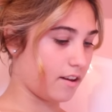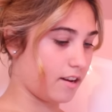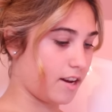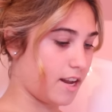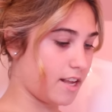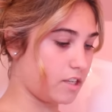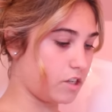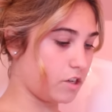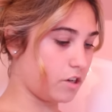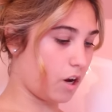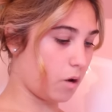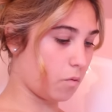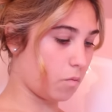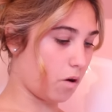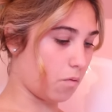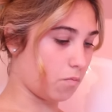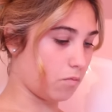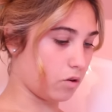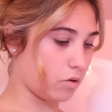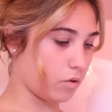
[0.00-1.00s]
Let's do like
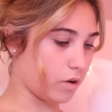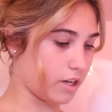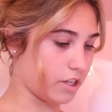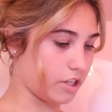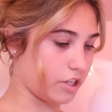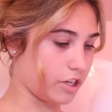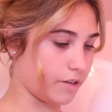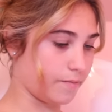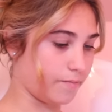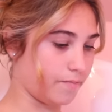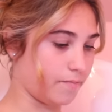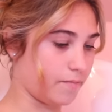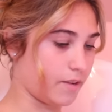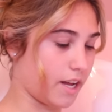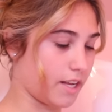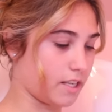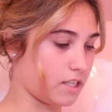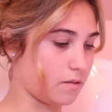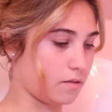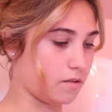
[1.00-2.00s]
one more question.
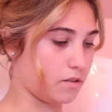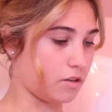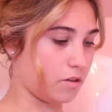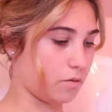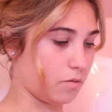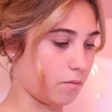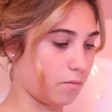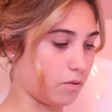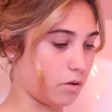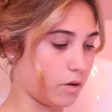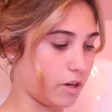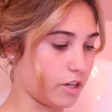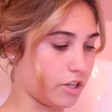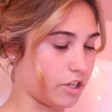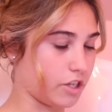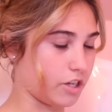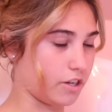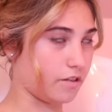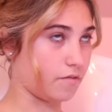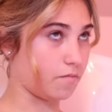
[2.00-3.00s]
Let's do one more
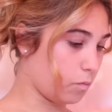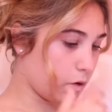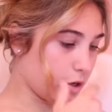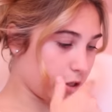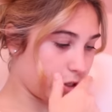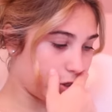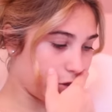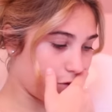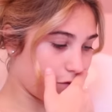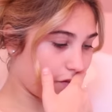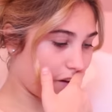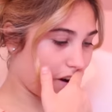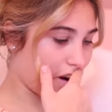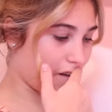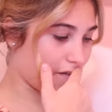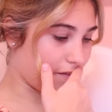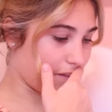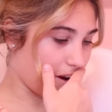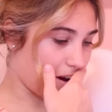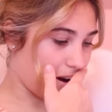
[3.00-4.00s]
question. Would you
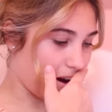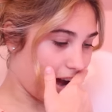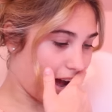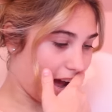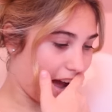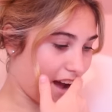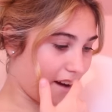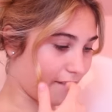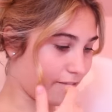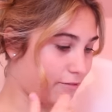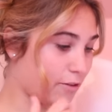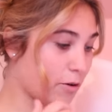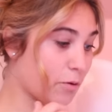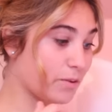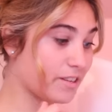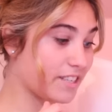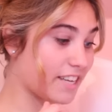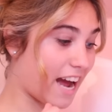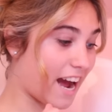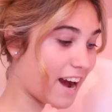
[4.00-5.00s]
rather have
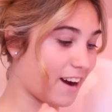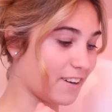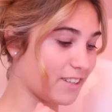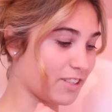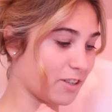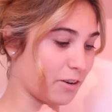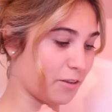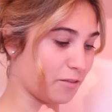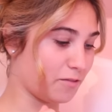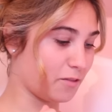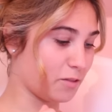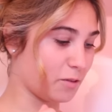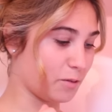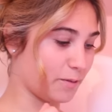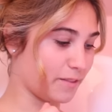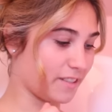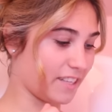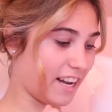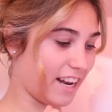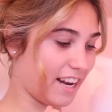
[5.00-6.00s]
false nails or
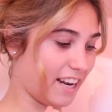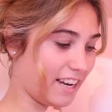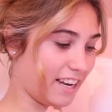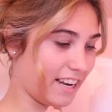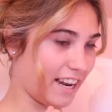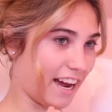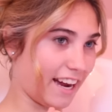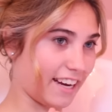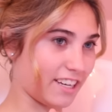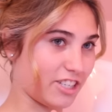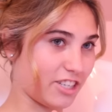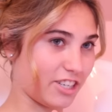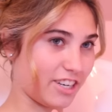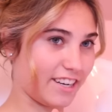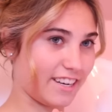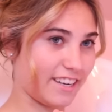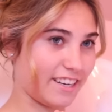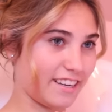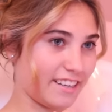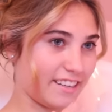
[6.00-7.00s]
false
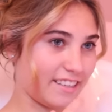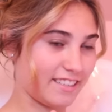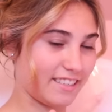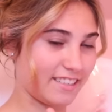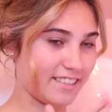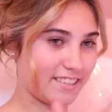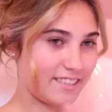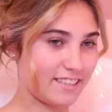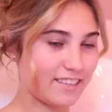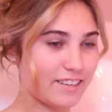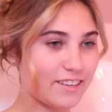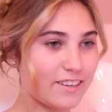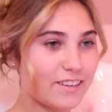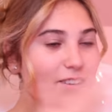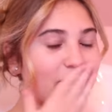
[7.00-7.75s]
lashes?